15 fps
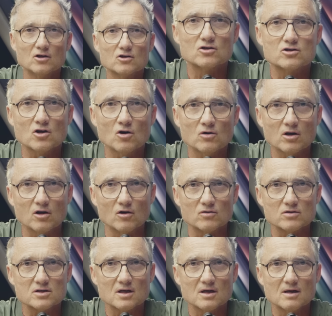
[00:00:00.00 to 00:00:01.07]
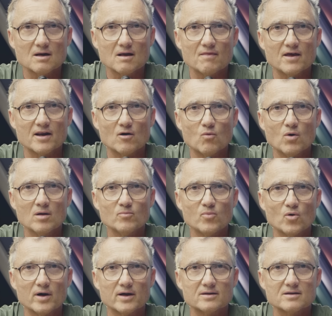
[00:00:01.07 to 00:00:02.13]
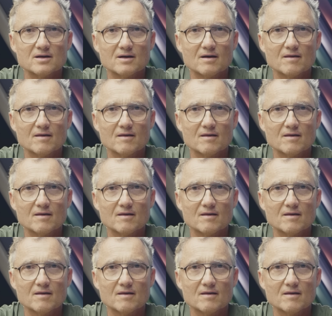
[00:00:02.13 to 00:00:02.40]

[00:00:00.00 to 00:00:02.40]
So close that at one point,